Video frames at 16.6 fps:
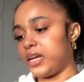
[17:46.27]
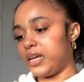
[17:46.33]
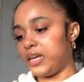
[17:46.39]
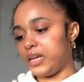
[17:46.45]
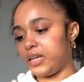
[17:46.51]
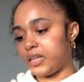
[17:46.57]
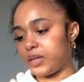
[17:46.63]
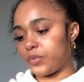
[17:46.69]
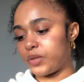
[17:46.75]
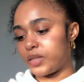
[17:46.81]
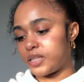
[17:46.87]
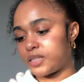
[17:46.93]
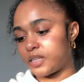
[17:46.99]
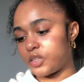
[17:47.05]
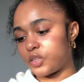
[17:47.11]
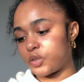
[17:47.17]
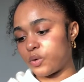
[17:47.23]
healing with
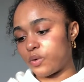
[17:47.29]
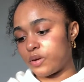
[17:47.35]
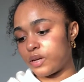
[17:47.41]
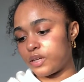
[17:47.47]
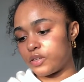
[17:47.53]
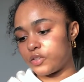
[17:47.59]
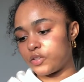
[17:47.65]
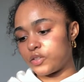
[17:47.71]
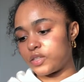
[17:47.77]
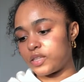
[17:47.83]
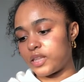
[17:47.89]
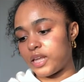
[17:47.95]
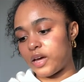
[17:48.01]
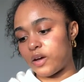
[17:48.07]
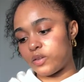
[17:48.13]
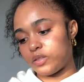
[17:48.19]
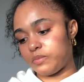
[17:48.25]
essential oils, the
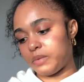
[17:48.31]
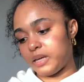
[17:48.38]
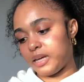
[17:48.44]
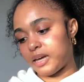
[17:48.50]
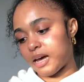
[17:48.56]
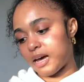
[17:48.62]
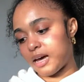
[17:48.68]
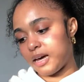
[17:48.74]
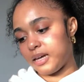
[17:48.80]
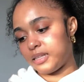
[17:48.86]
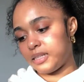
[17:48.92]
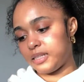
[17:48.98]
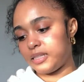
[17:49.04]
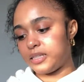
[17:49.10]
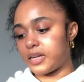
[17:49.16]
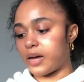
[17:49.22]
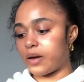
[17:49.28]
ultimate guide to
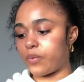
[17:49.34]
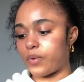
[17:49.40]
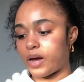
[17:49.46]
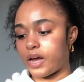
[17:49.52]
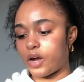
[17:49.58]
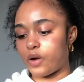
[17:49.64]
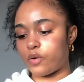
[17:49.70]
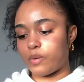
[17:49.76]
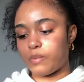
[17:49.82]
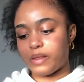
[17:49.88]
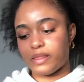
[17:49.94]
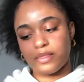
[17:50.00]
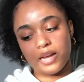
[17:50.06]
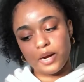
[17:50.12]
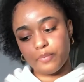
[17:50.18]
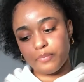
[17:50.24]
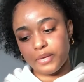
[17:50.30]
DIY
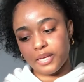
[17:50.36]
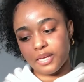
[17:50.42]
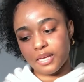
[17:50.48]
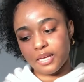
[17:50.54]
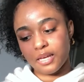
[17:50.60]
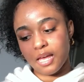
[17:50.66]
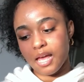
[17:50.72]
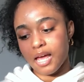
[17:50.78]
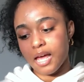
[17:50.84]
aromatherapy,